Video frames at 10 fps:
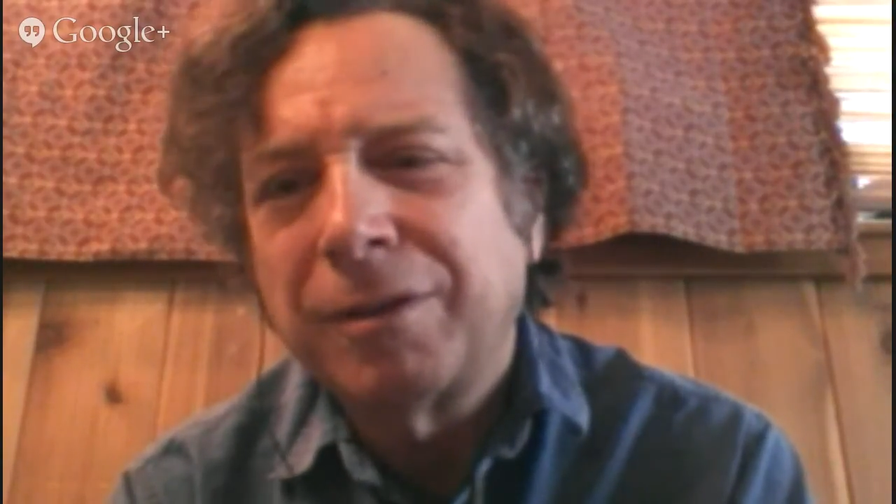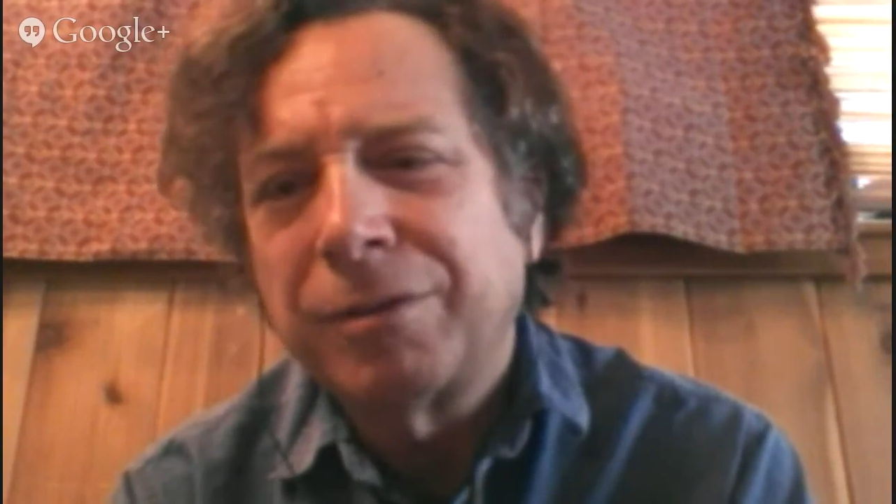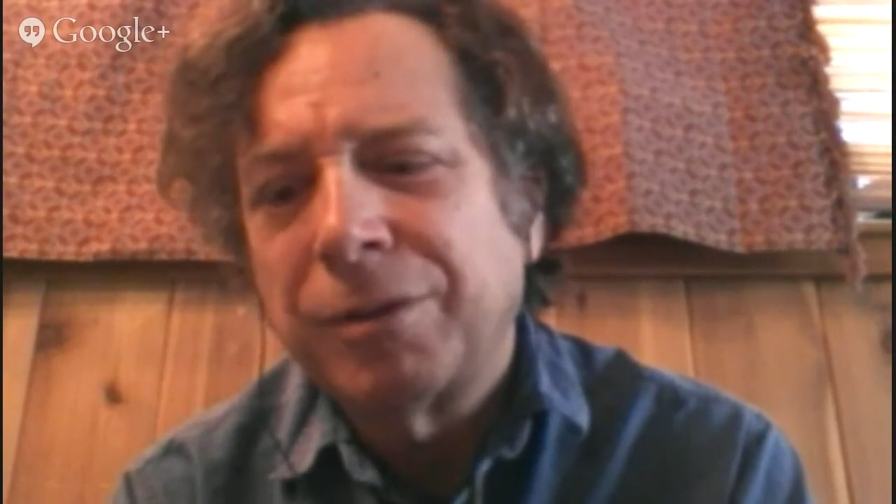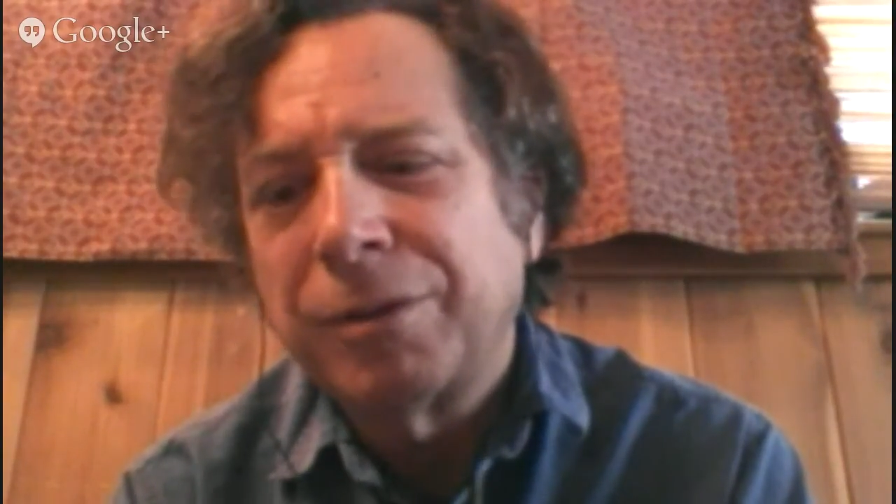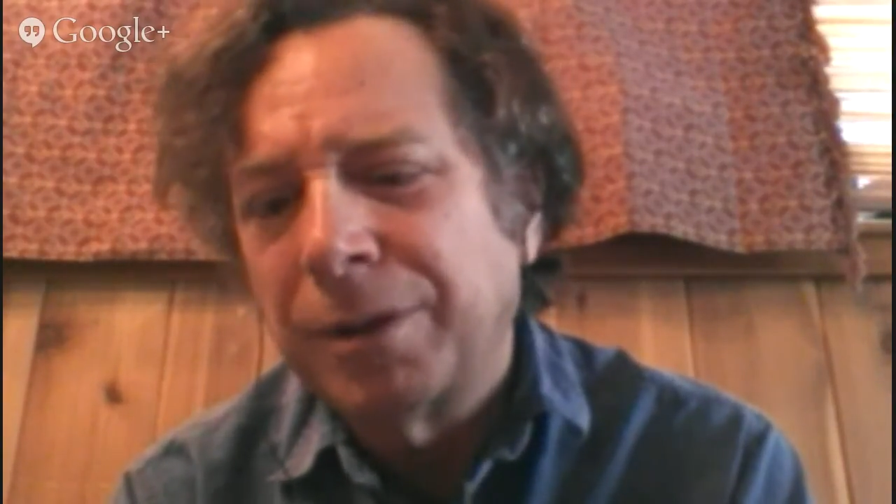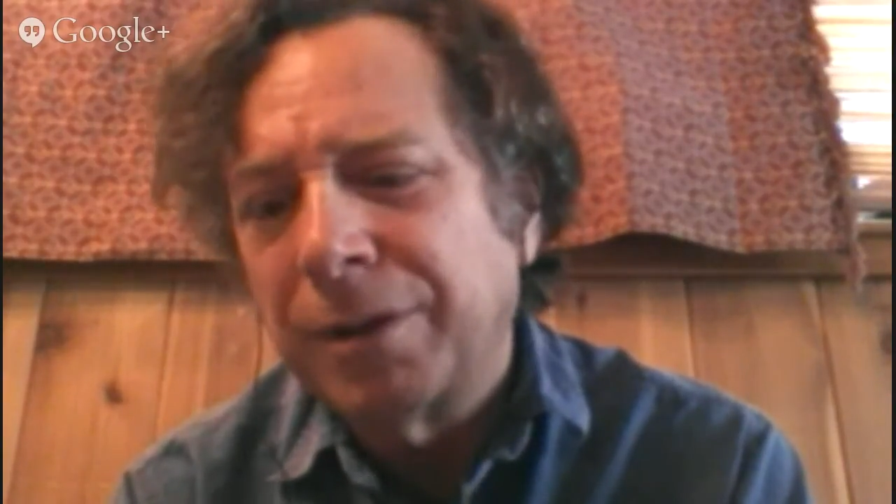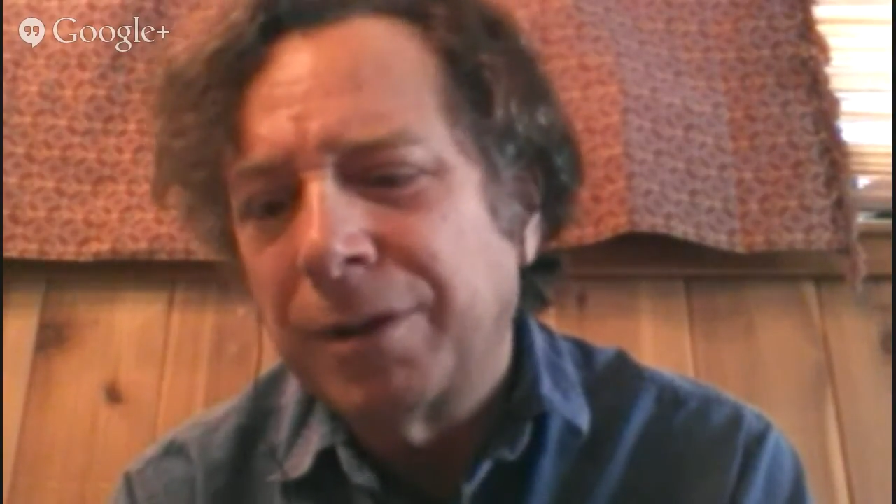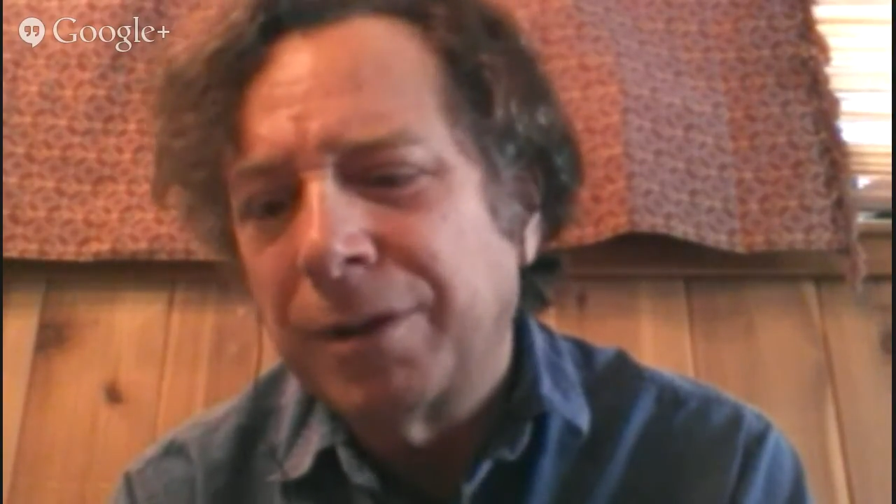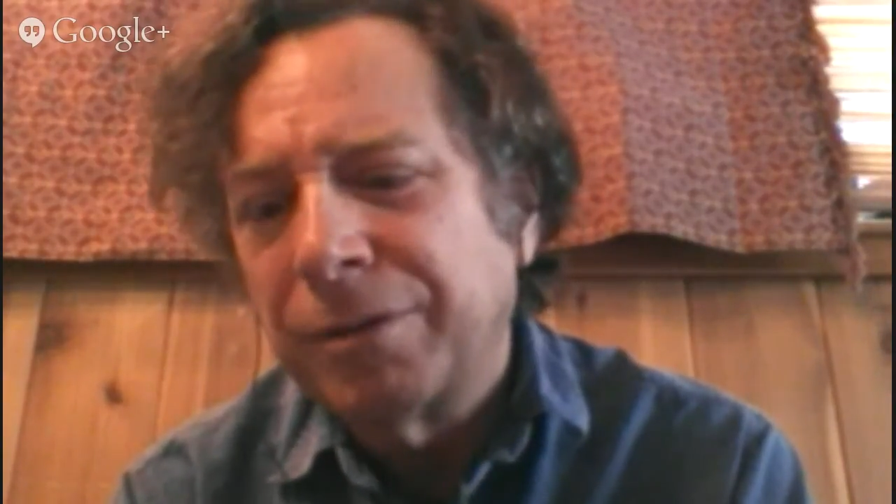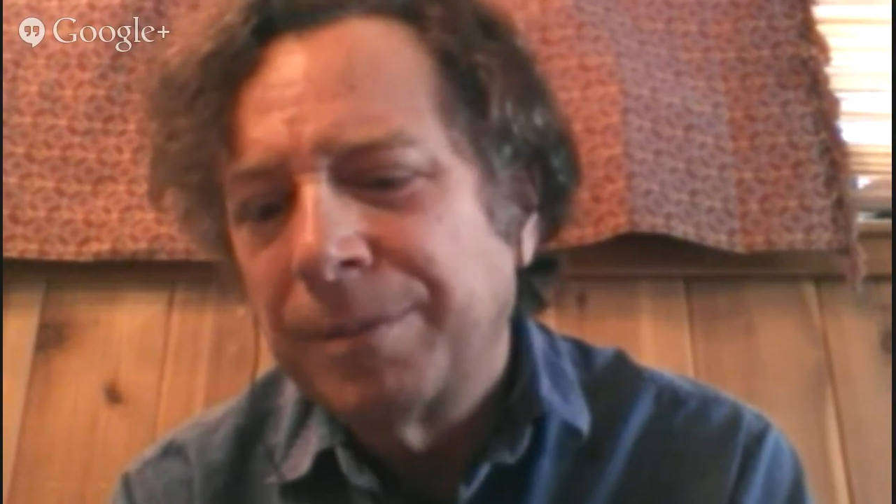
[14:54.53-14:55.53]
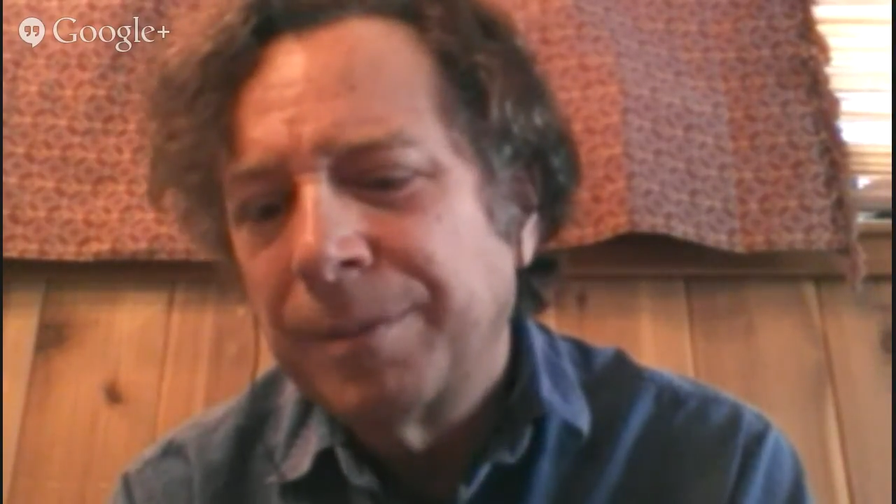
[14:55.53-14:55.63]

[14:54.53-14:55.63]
have told us.